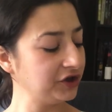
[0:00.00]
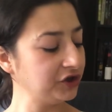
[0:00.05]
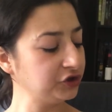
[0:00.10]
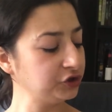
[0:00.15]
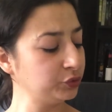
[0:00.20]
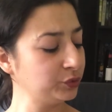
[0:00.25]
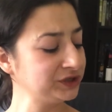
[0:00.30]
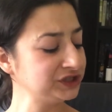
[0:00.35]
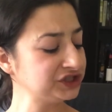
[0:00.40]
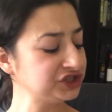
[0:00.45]

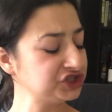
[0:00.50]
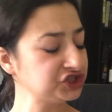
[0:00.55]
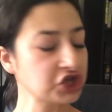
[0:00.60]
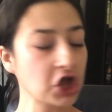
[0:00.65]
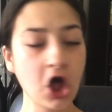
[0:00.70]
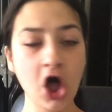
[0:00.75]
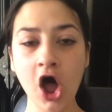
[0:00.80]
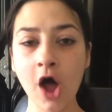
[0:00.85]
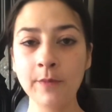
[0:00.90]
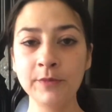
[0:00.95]
Uinta's
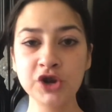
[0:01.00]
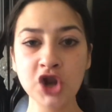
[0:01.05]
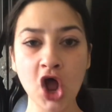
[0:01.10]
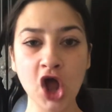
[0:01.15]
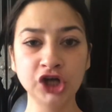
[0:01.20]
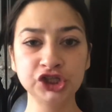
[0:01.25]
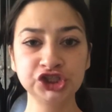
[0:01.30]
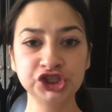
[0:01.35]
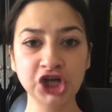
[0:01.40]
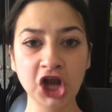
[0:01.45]
Hot
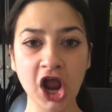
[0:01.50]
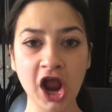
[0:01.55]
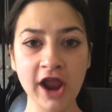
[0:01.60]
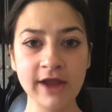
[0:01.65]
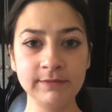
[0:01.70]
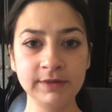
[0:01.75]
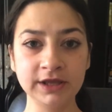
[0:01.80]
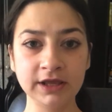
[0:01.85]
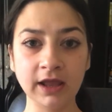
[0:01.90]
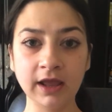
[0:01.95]
Panache
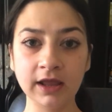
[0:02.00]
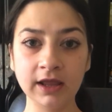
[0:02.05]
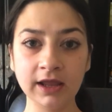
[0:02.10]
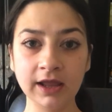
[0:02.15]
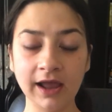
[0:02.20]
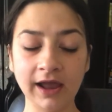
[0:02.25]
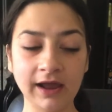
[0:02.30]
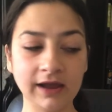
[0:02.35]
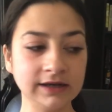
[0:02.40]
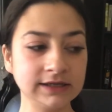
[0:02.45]
IPA
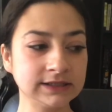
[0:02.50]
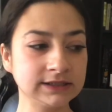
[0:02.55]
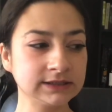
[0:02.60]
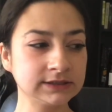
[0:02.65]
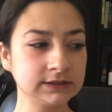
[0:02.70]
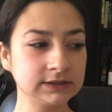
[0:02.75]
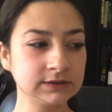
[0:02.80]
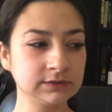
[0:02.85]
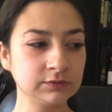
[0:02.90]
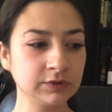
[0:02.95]
at
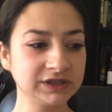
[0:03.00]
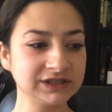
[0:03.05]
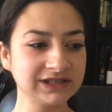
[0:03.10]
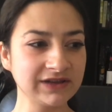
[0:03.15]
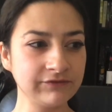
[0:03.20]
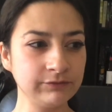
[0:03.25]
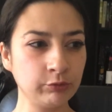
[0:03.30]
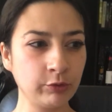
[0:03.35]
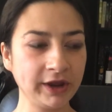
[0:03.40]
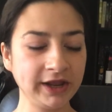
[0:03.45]

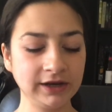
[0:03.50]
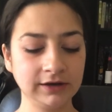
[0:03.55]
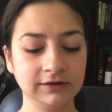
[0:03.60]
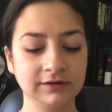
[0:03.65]
7.3,